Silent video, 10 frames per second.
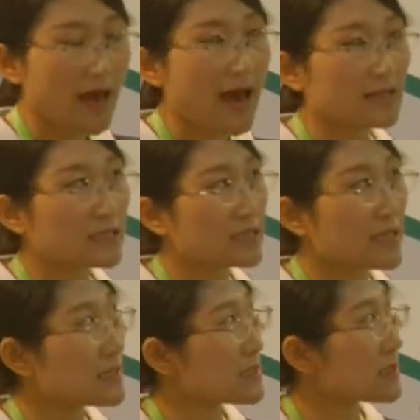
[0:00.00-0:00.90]
and
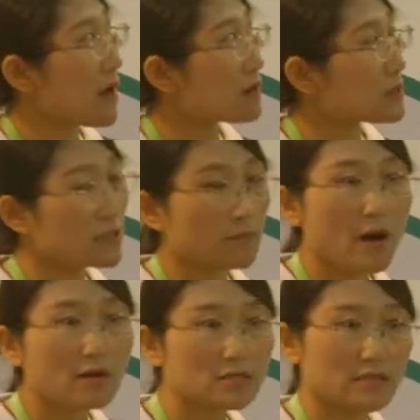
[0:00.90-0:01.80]
it's called a
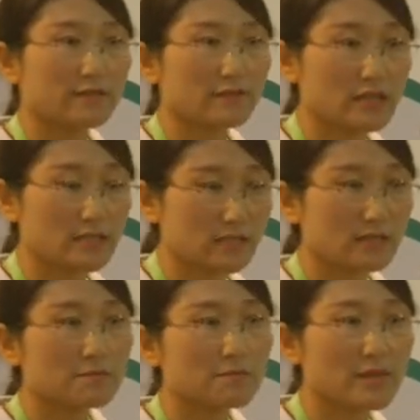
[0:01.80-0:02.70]
positive list,
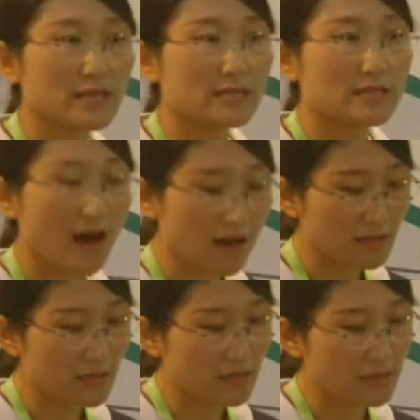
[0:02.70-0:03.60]
means
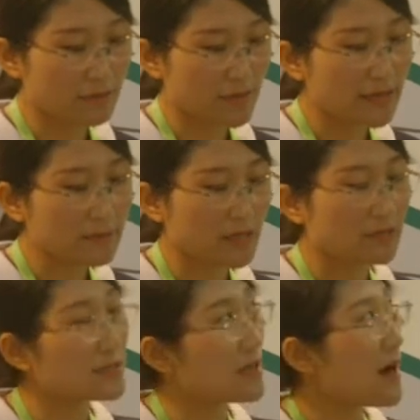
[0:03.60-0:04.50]
only the
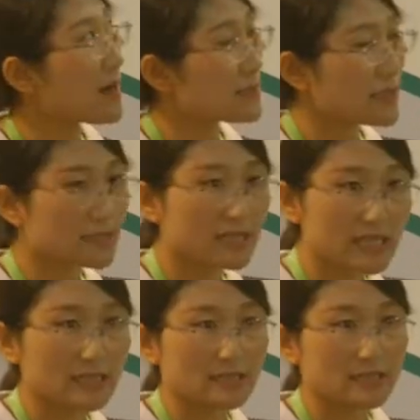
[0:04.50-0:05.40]
pigment on this
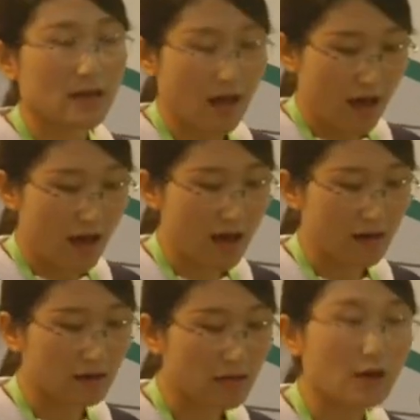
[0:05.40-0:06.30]
list
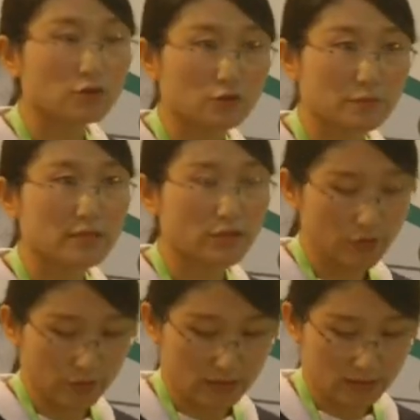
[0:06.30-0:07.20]
are allowed to be
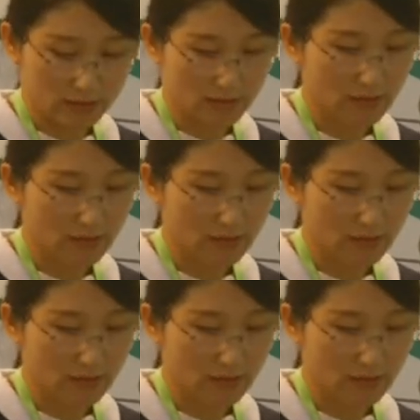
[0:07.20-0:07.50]
used.